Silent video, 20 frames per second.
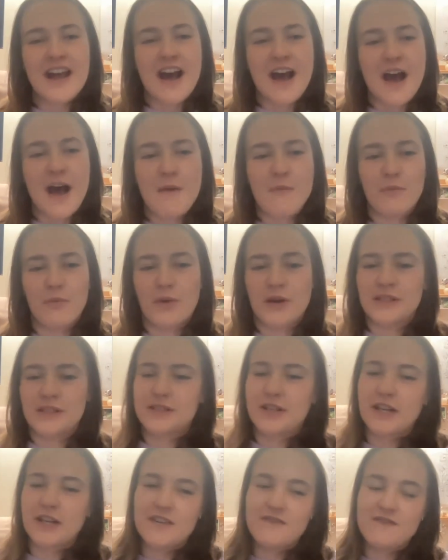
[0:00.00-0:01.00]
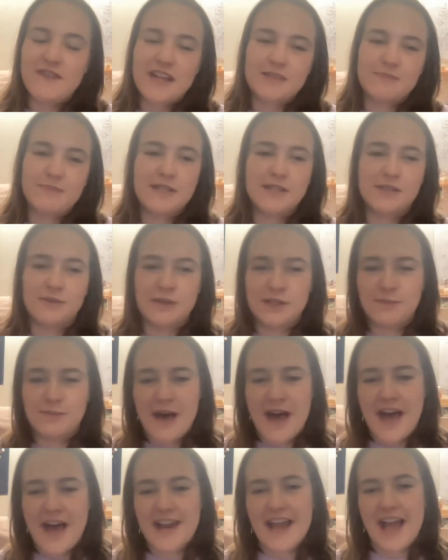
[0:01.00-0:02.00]
um, what's good investments what's
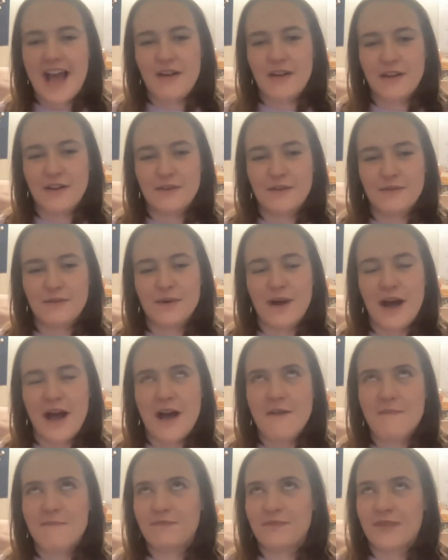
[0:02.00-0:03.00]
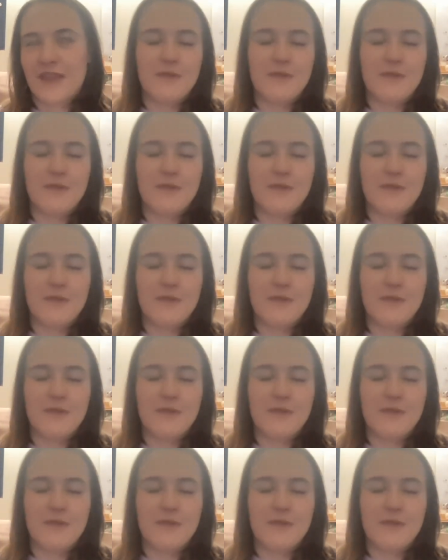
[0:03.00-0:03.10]
bad how you um,